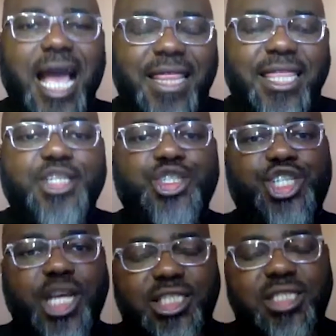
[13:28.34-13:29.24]
I then
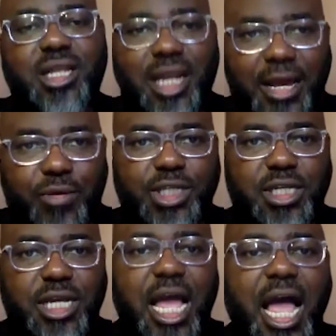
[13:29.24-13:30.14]
change the
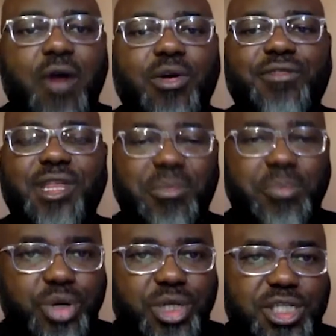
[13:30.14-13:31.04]
language. However,
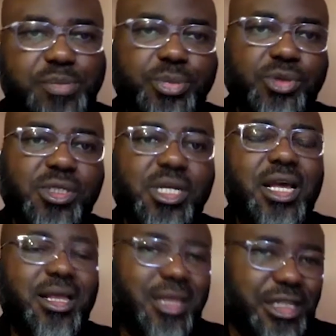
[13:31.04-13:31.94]
the principle,
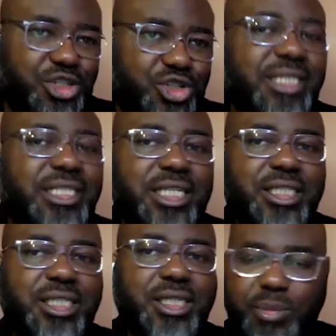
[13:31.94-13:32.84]
the
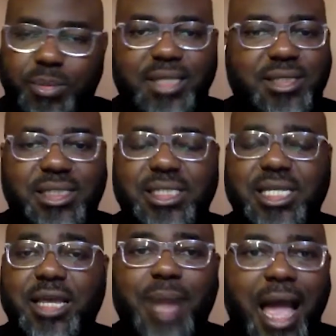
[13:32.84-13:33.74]
strategy remains the
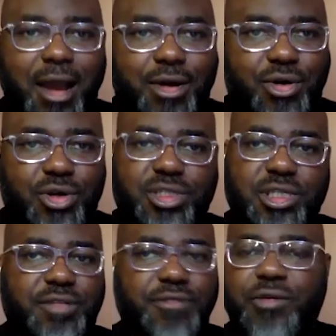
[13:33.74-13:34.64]
same across
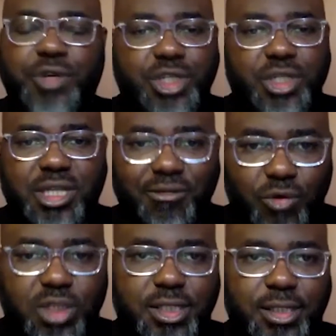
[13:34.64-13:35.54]
the different regions I've
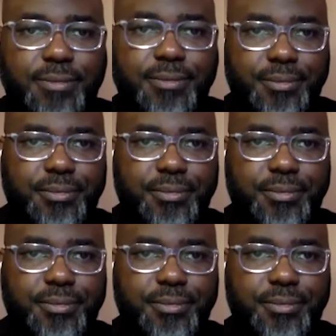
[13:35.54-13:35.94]
worked in.